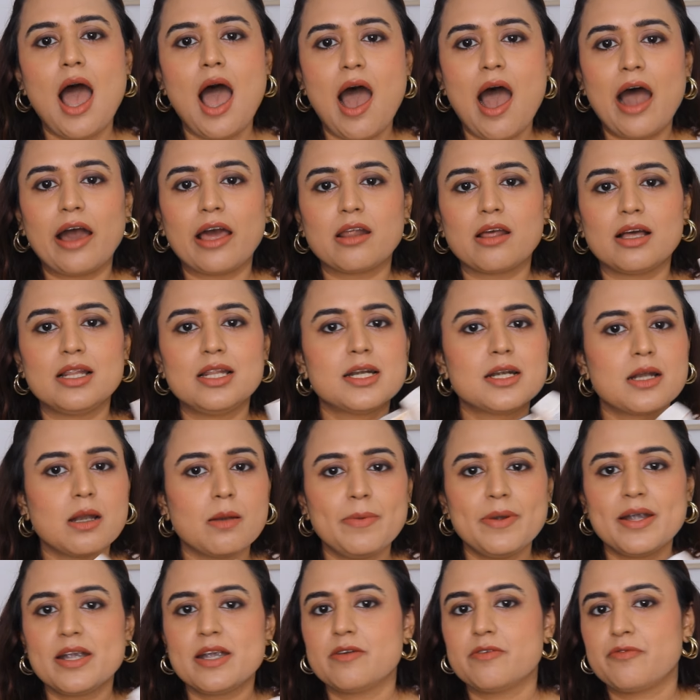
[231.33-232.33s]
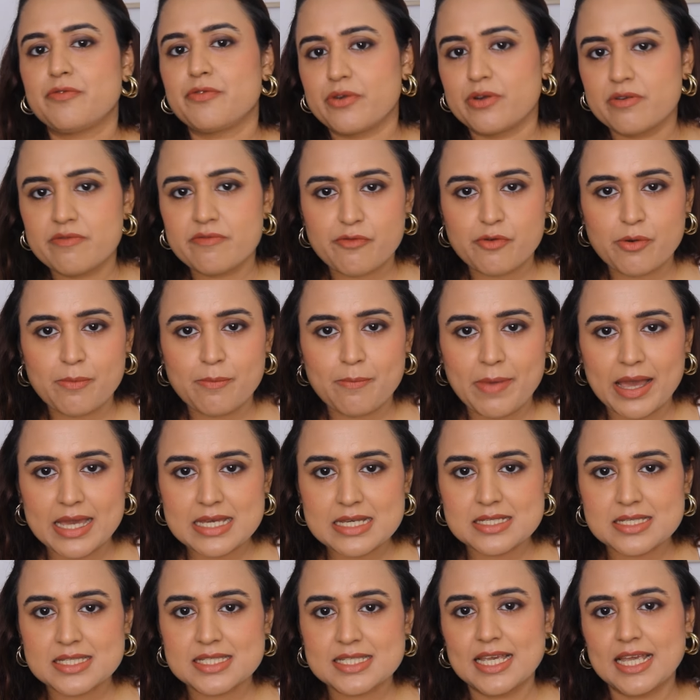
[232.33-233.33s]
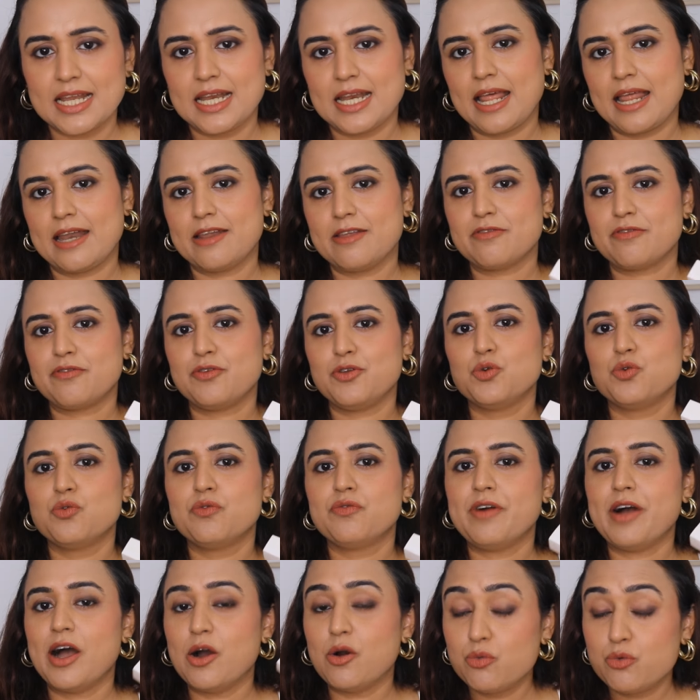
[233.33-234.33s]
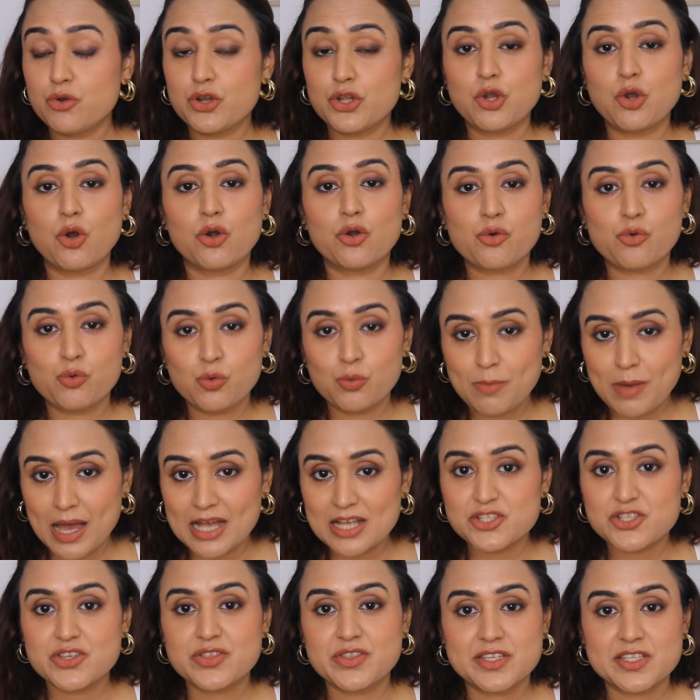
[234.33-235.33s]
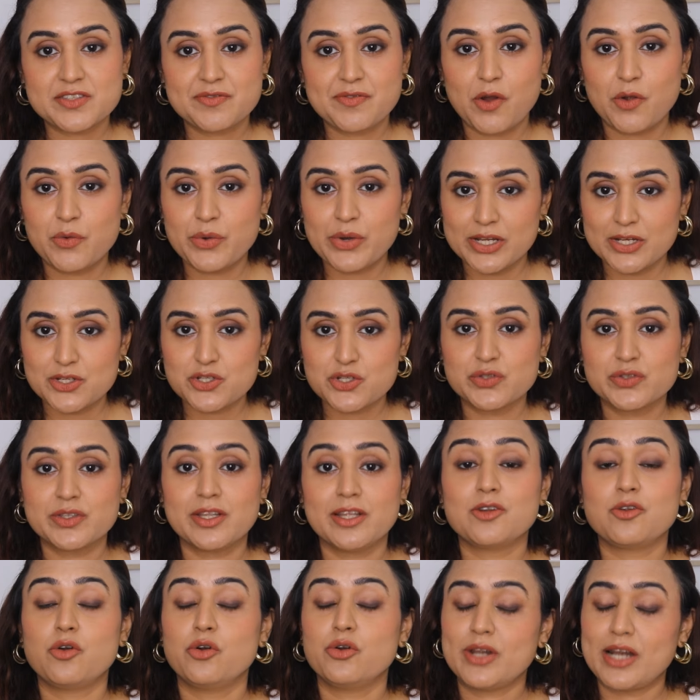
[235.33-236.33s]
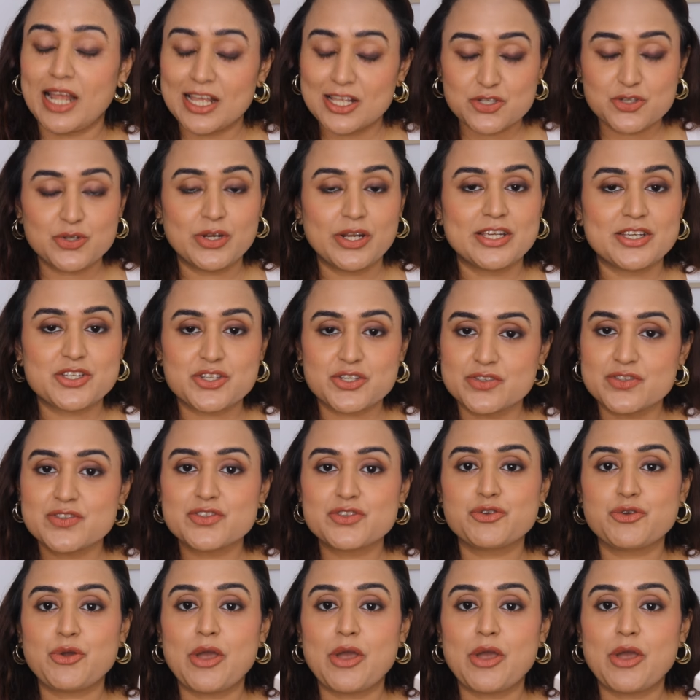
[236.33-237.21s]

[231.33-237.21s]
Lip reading: are a little bit different from my skin and if you found your true match in this foundation, then congratulations,